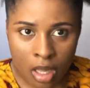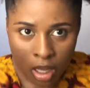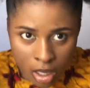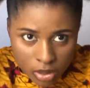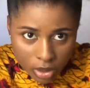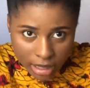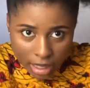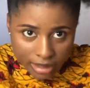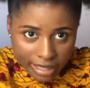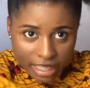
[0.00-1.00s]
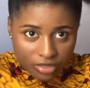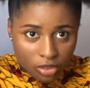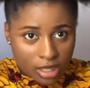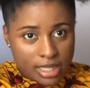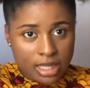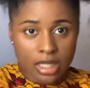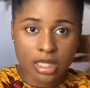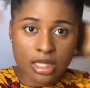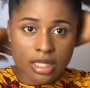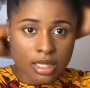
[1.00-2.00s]
So now that you have gotten
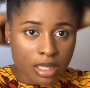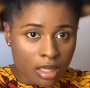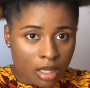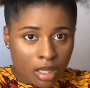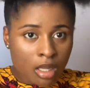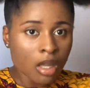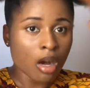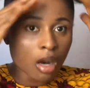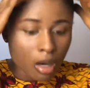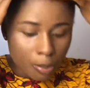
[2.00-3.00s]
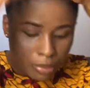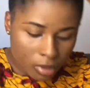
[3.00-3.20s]
it up,